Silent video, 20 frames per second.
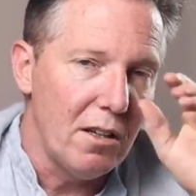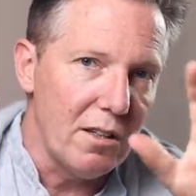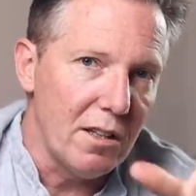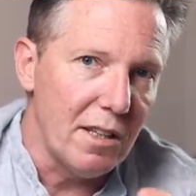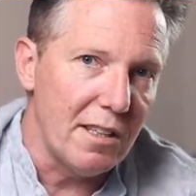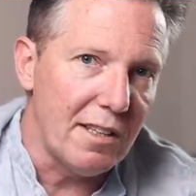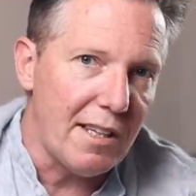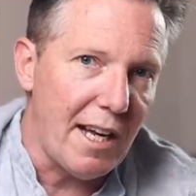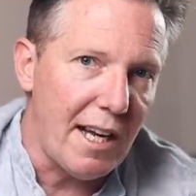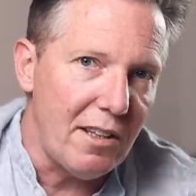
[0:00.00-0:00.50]

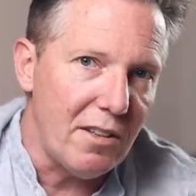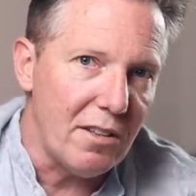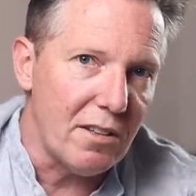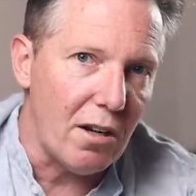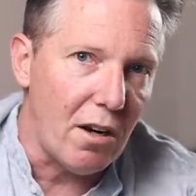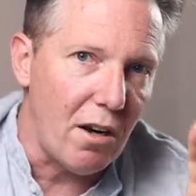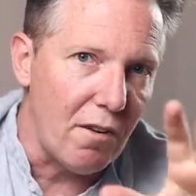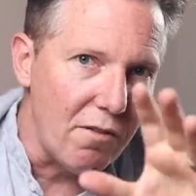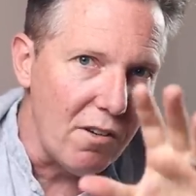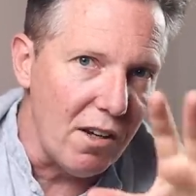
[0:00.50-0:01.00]
the
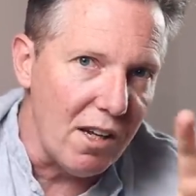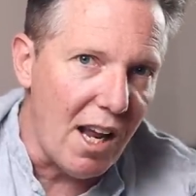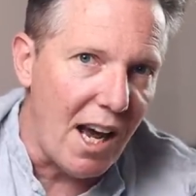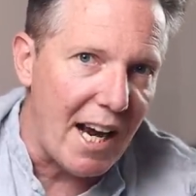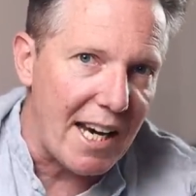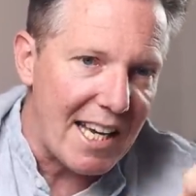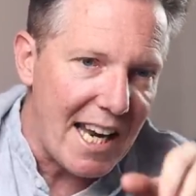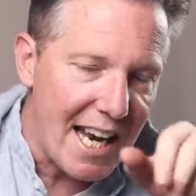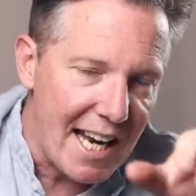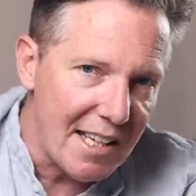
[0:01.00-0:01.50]
sensor of
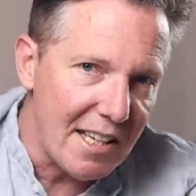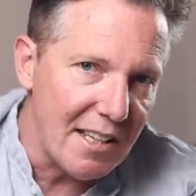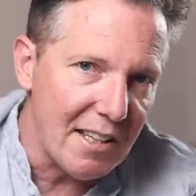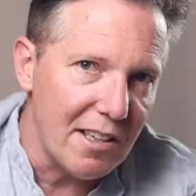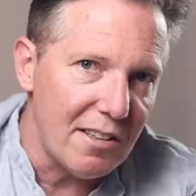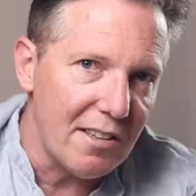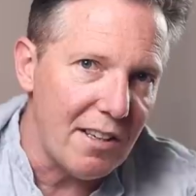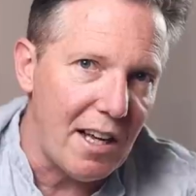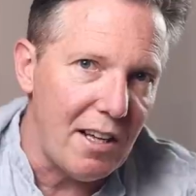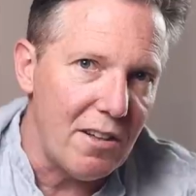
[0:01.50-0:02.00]
light hitting
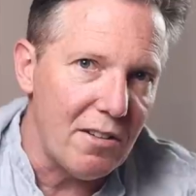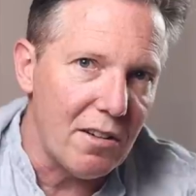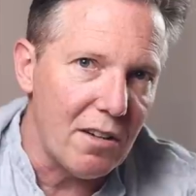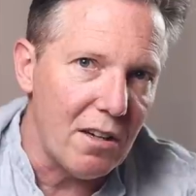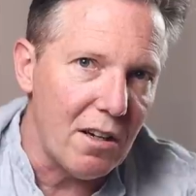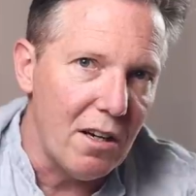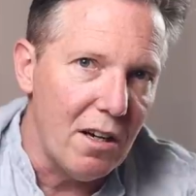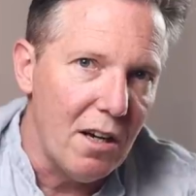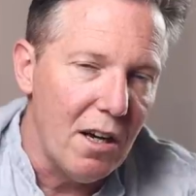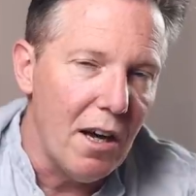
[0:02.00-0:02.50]
the sensor.